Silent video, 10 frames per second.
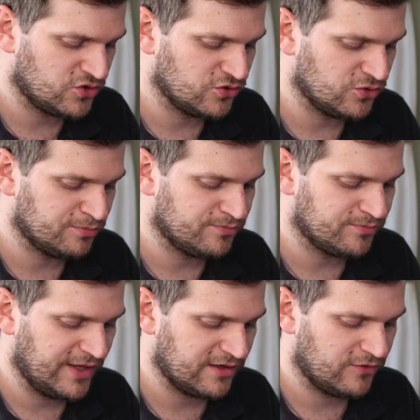to
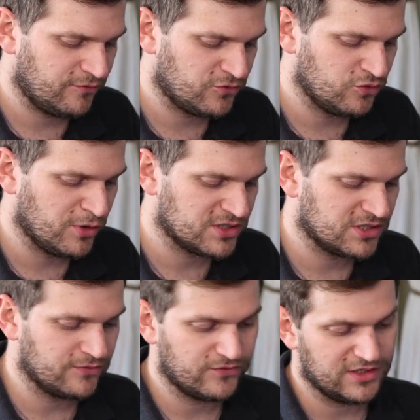negative, to
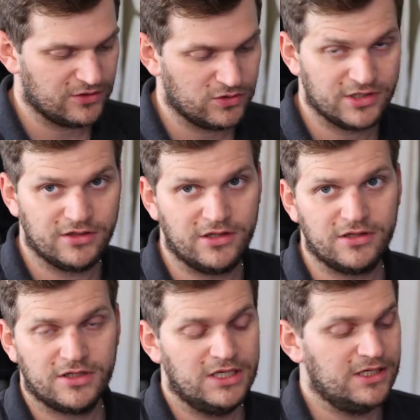positive, and I only need,